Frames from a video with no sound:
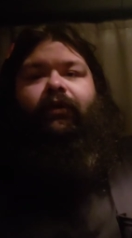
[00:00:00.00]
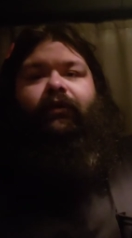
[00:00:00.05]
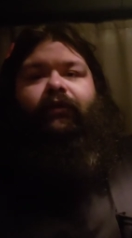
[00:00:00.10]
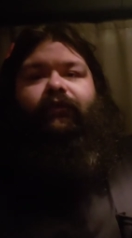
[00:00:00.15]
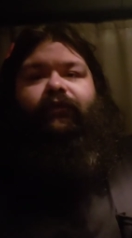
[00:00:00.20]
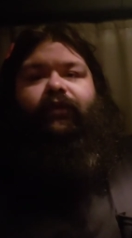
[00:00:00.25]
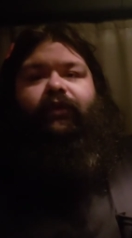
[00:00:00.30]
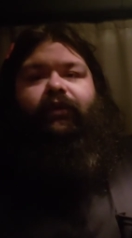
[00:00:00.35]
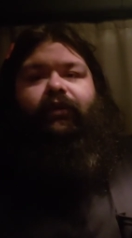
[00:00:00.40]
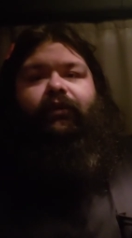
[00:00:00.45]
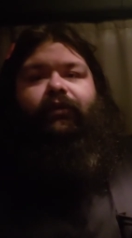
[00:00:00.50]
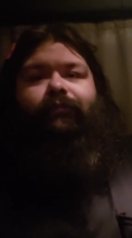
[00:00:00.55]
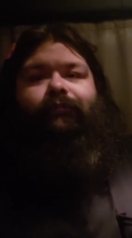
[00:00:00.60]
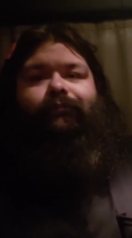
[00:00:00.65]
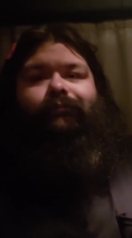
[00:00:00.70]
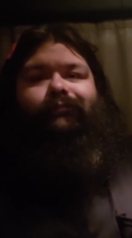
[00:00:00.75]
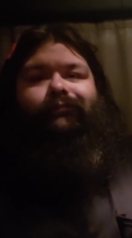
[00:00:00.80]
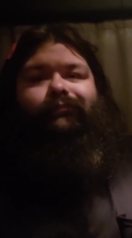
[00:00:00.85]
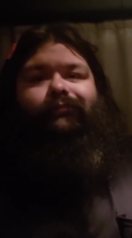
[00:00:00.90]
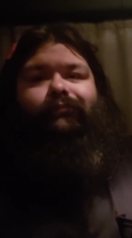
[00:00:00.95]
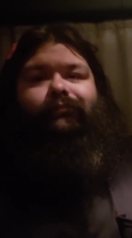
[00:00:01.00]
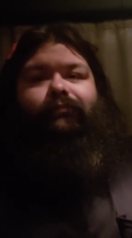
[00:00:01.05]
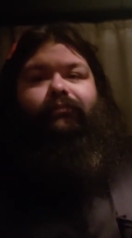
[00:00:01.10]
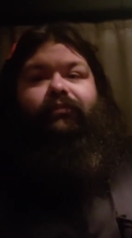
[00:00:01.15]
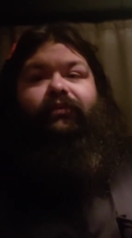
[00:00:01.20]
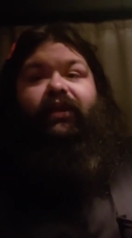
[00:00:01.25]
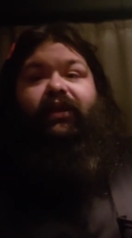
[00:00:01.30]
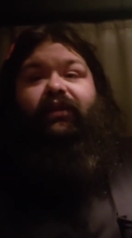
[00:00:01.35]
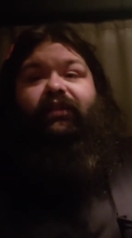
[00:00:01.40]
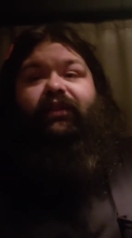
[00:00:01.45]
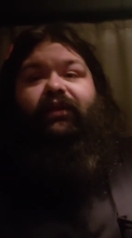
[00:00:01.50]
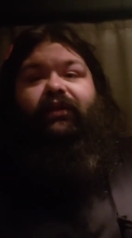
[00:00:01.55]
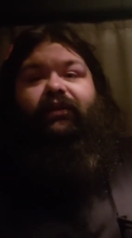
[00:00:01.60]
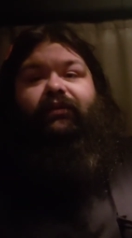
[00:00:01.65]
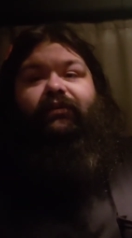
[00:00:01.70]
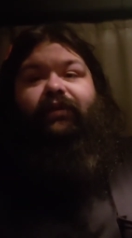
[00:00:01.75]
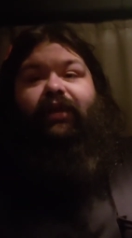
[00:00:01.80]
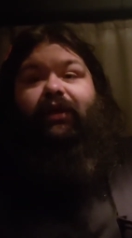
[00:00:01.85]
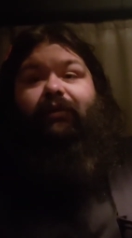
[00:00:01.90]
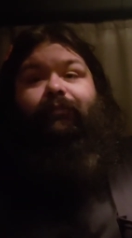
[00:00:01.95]
Figure, take the
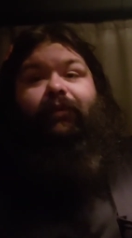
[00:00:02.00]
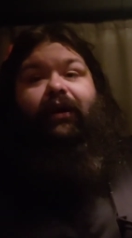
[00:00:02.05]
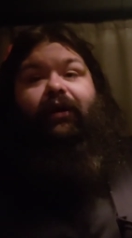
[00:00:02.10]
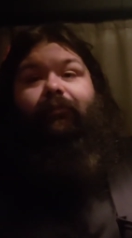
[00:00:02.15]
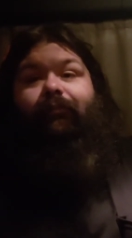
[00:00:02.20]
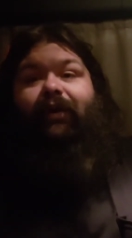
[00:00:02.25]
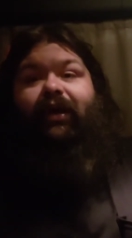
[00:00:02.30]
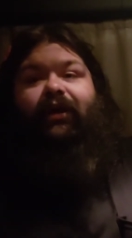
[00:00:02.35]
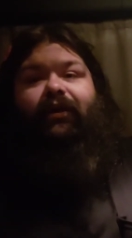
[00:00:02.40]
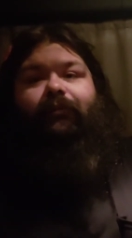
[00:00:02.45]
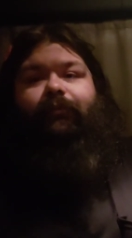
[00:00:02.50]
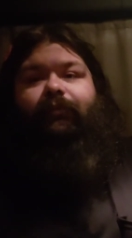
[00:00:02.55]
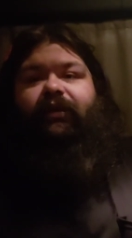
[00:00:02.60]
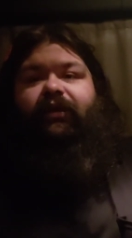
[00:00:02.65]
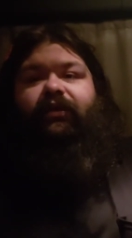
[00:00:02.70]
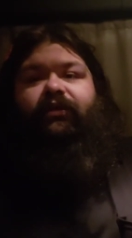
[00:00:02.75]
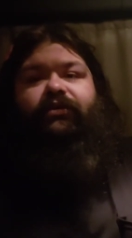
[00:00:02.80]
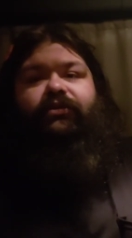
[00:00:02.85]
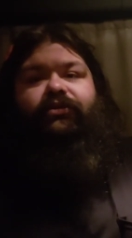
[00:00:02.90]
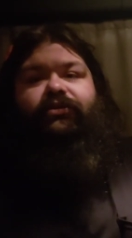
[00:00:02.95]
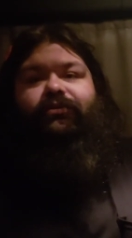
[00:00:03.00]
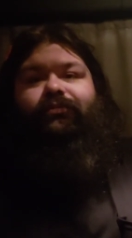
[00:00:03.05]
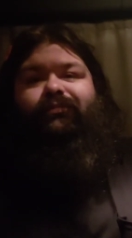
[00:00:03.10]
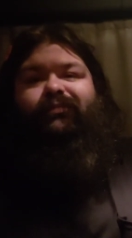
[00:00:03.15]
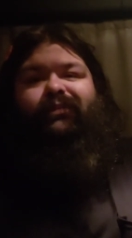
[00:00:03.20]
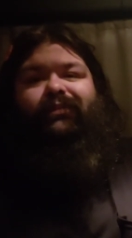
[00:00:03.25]
10-pound bag of beans,